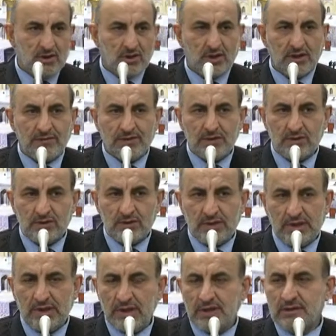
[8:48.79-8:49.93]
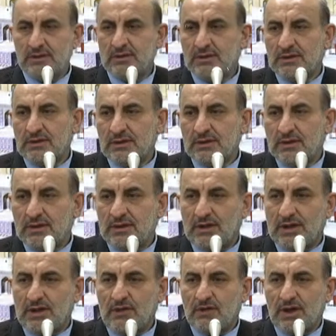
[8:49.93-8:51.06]
or if the wound healed,
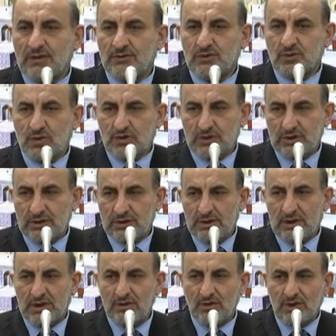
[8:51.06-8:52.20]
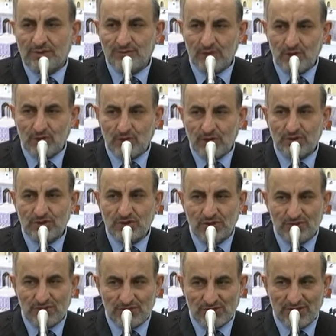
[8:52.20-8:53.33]
then you have to wash it, and you have to wash
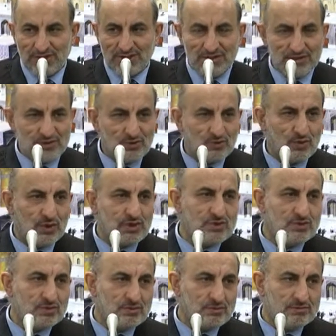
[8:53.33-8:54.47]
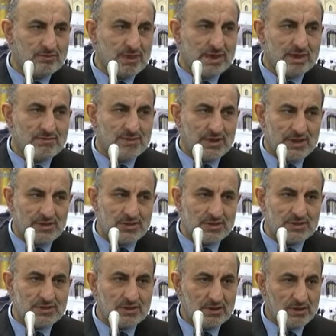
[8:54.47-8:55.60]
the dress which become
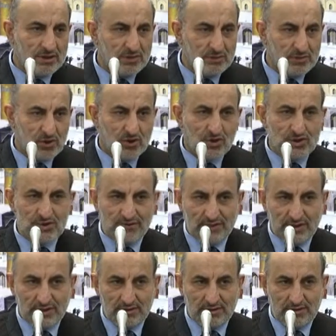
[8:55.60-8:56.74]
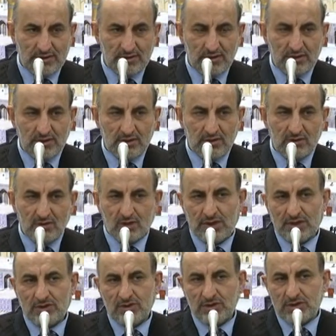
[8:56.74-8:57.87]
najis because of that. Not
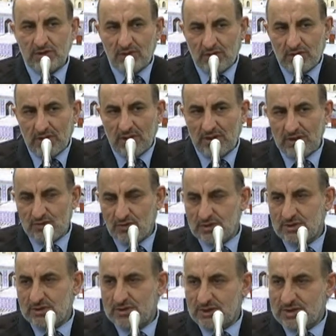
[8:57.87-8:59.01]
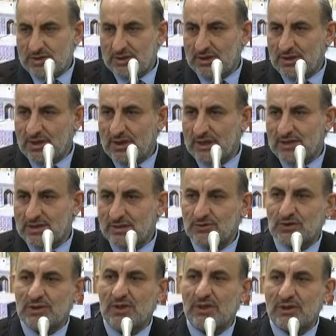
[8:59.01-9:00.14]
that you say, okay, this was yesterday
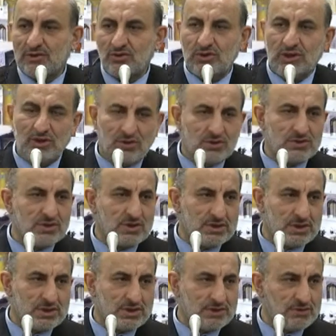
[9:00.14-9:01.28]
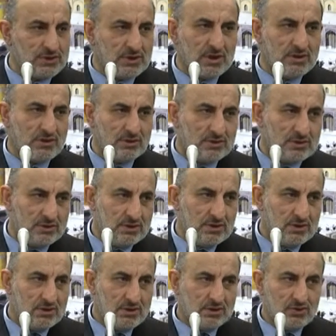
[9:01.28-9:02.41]
exceptional and today also is exceptional. No.
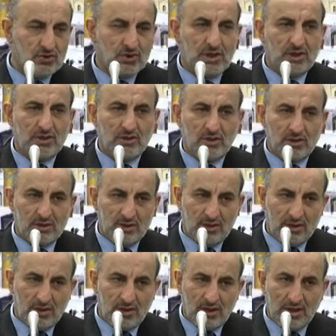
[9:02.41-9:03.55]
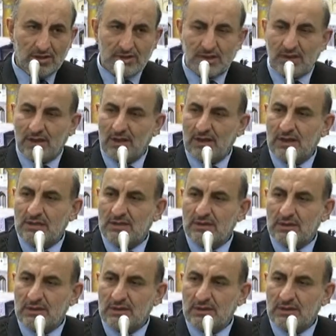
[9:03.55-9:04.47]
Today your ulcer healed,